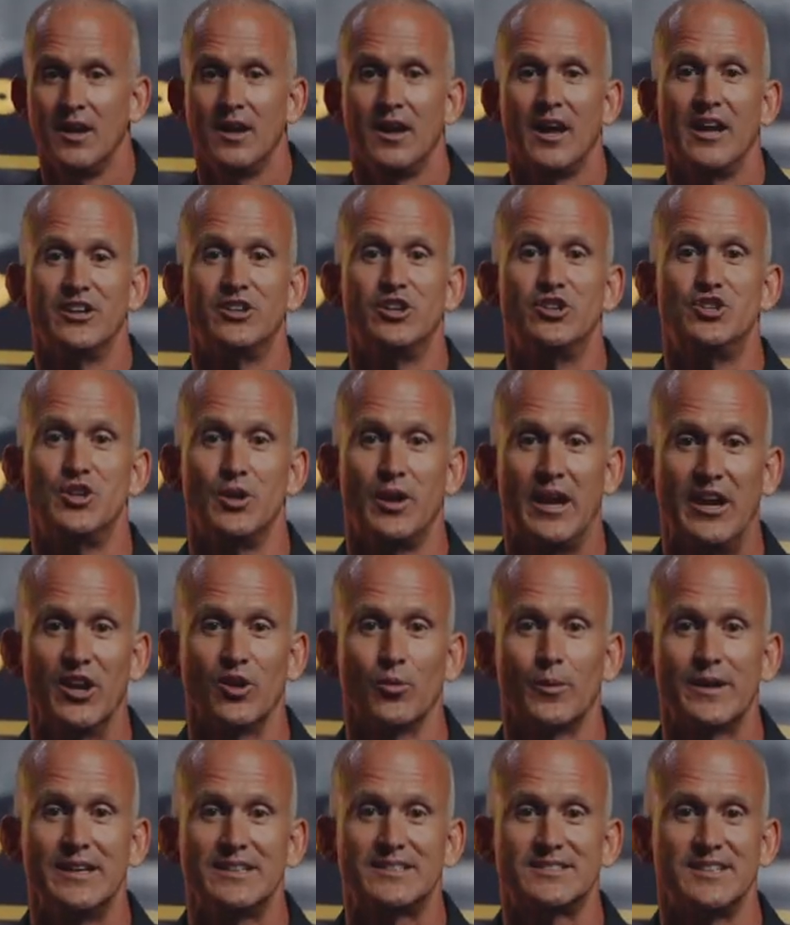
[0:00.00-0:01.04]
And did you hear
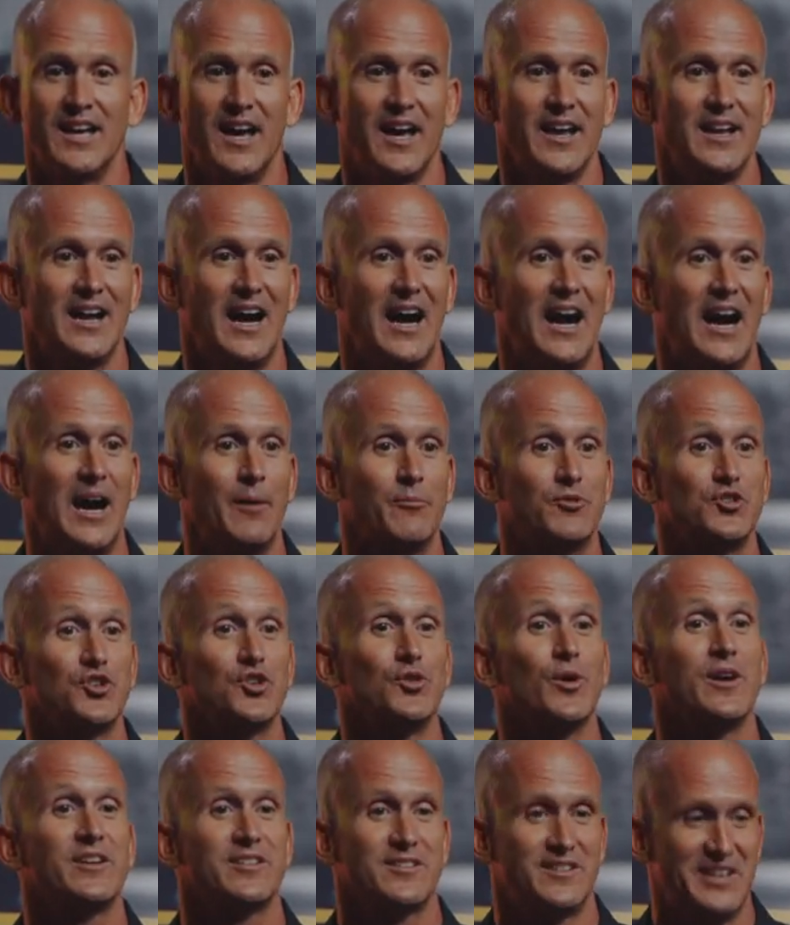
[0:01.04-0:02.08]
what he said? I'm
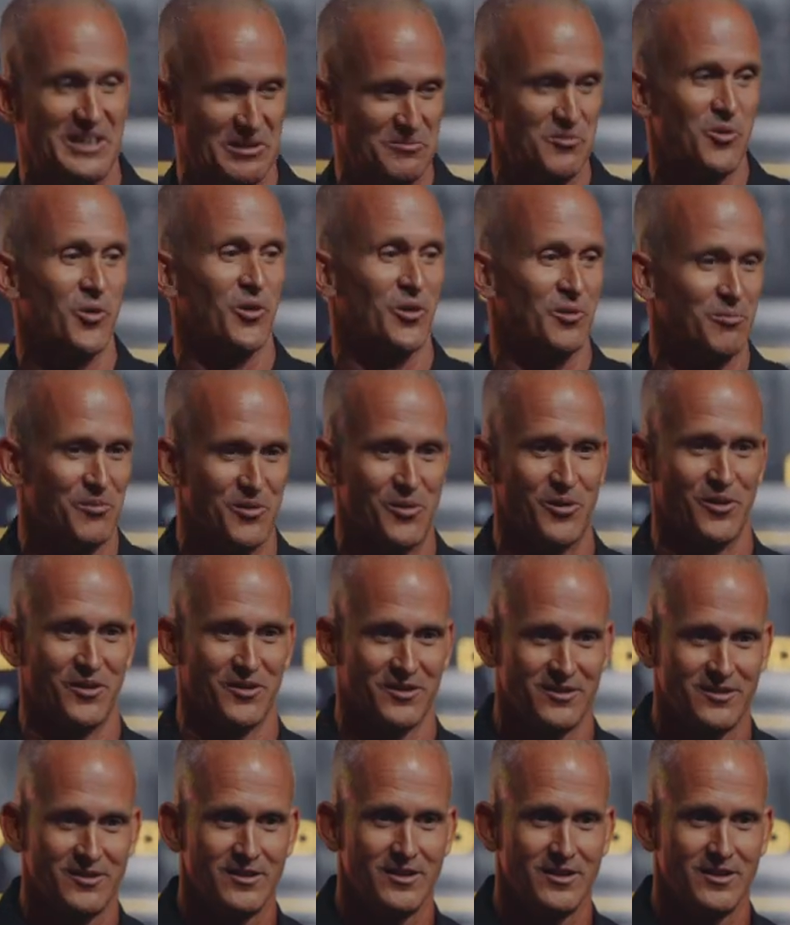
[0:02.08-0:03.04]
trusting more and more.